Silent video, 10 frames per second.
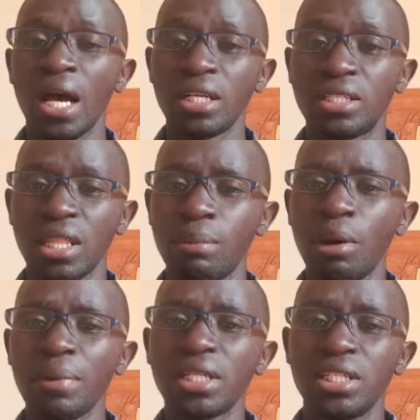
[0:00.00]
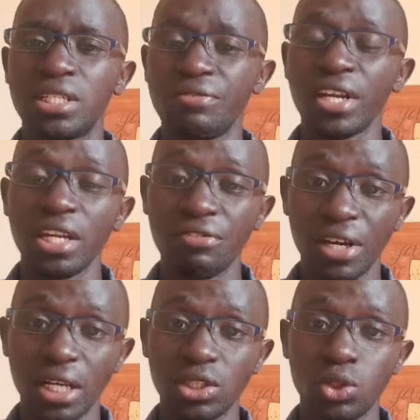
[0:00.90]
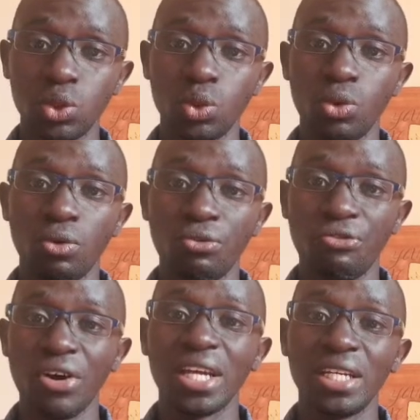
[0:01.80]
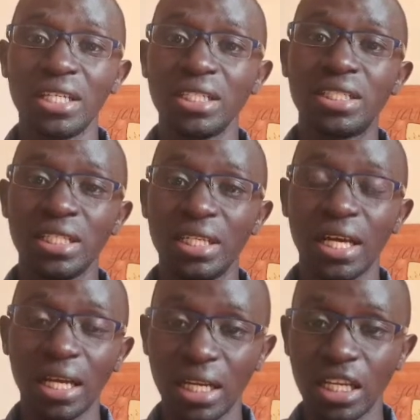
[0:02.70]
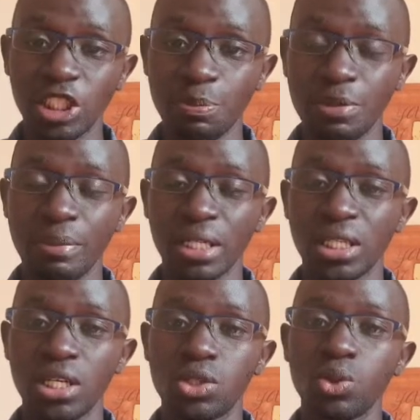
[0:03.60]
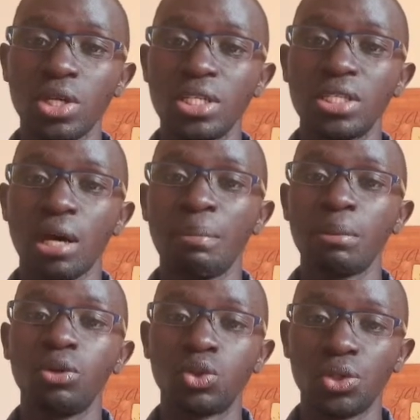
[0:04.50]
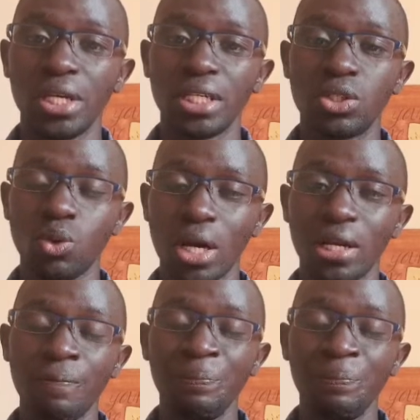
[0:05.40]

At the moment, it's very difficult to find it in car dealerships, but as soon as I'm able to get one,